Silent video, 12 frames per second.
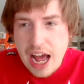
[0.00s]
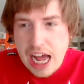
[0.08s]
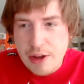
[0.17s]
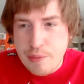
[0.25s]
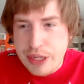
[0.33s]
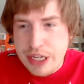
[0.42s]

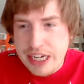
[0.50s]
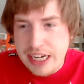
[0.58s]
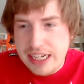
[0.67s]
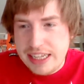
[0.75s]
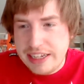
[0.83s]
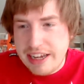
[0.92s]
I
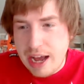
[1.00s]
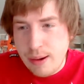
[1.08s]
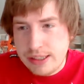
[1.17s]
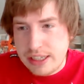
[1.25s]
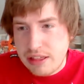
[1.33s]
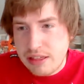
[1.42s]
mean, the guy
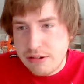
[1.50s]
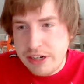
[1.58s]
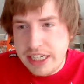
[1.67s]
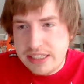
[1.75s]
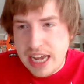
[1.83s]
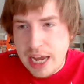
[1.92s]
was a
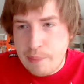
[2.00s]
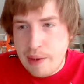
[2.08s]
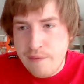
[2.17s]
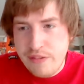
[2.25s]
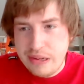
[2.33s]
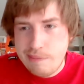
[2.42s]
3-time
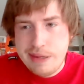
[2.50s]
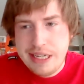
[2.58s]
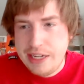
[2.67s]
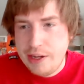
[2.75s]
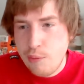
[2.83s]
MVP,